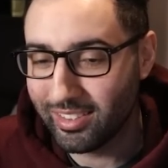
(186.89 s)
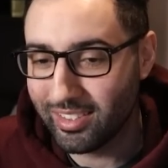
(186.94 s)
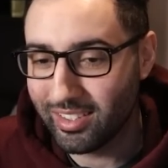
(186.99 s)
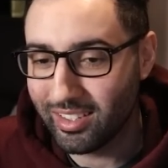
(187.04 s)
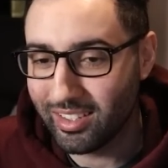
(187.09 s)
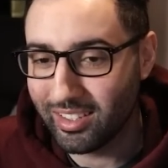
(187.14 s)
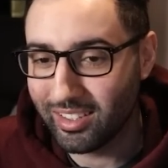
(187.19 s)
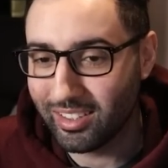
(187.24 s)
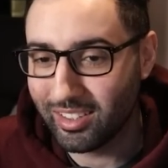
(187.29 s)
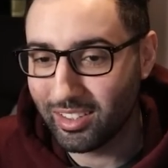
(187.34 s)

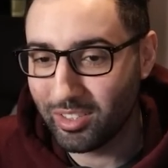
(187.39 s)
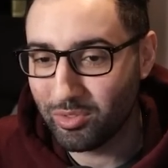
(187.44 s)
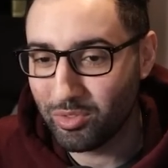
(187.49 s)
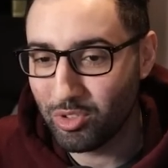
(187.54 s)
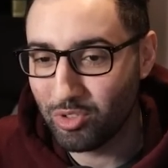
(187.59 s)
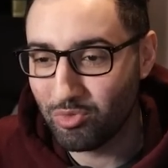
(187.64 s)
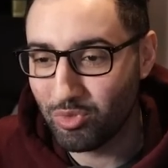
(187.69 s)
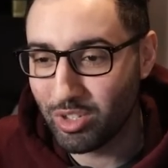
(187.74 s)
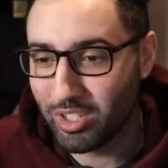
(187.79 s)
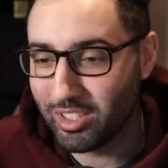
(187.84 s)
Uh, if
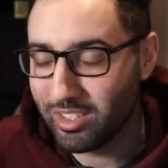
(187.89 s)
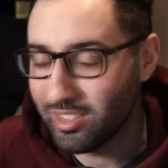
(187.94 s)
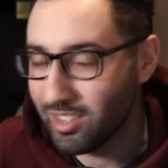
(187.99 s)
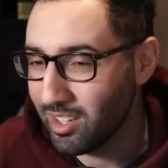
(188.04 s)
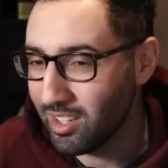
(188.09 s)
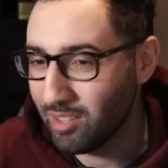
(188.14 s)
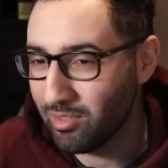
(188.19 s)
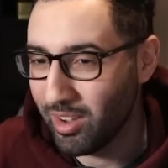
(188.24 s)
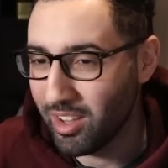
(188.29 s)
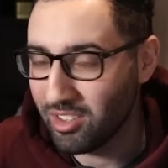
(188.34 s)
you really take
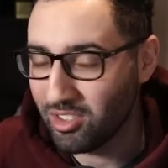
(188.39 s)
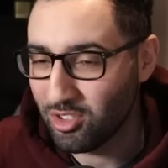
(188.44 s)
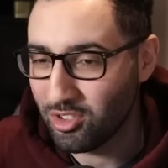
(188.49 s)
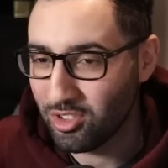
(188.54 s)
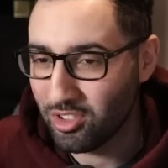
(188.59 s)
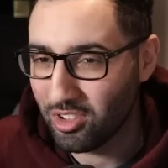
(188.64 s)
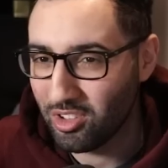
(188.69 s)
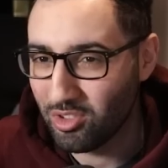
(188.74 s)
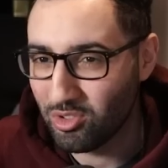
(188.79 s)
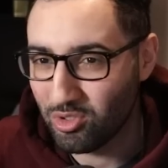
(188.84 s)
advantage of
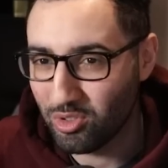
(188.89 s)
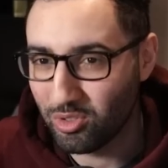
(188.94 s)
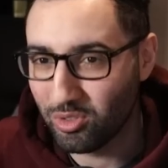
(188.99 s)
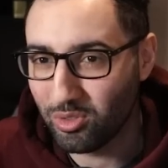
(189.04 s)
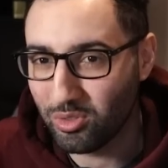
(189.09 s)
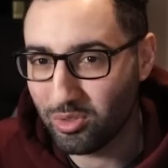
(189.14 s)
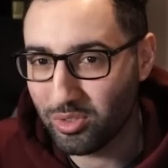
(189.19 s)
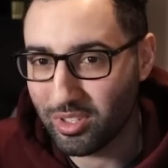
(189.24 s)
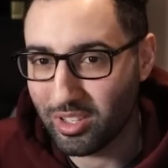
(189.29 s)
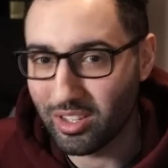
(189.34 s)
the controls,